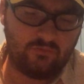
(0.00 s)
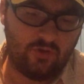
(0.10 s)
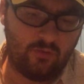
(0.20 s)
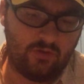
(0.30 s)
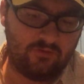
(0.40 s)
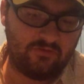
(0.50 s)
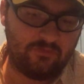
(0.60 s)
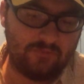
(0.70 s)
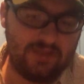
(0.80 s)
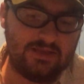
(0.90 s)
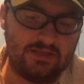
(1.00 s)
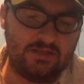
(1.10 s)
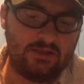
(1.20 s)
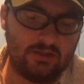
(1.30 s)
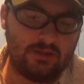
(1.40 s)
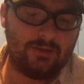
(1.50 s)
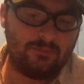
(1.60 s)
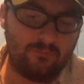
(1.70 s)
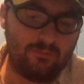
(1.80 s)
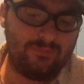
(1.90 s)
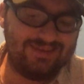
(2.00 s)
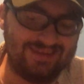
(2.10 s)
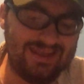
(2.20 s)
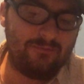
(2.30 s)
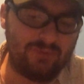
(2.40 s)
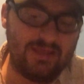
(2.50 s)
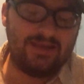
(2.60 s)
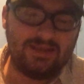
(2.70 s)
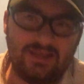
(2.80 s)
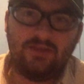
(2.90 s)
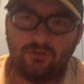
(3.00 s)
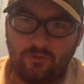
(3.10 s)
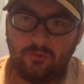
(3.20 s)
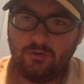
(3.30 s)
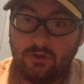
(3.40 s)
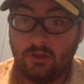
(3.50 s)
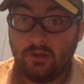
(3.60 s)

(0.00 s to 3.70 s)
known as the DBDU.